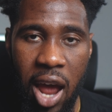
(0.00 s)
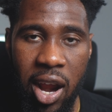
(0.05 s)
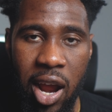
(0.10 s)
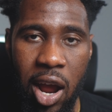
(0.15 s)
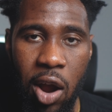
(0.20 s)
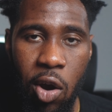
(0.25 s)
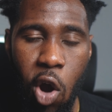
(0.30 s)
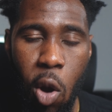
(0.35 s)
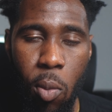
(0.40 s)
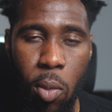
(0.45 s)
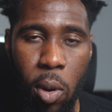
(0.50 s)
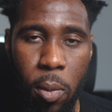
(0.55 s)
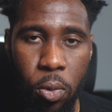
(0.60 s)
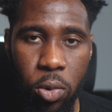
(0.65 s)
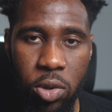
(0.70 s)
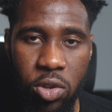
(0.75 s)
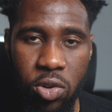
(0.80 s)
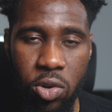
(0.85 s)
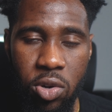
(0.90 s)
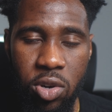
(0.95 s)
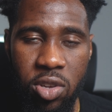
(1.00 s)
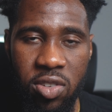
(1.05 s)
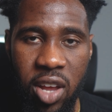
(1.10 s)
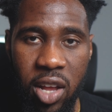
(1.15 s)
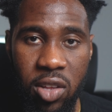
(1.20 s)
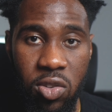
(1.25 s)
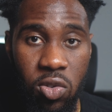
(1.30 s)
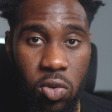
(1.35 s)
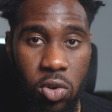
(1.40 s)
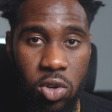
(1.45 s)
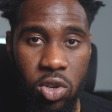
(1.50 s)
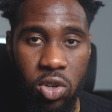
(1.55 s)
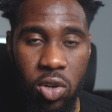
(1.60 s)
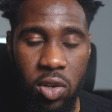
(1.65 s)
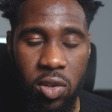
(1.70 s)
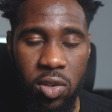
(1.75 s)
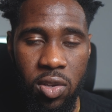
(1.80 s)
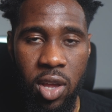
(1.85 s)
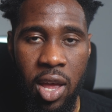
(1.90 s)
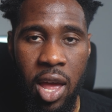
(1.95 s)
can come up with good design
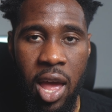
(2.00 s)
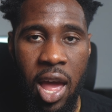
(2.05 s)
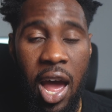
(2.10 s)
solutions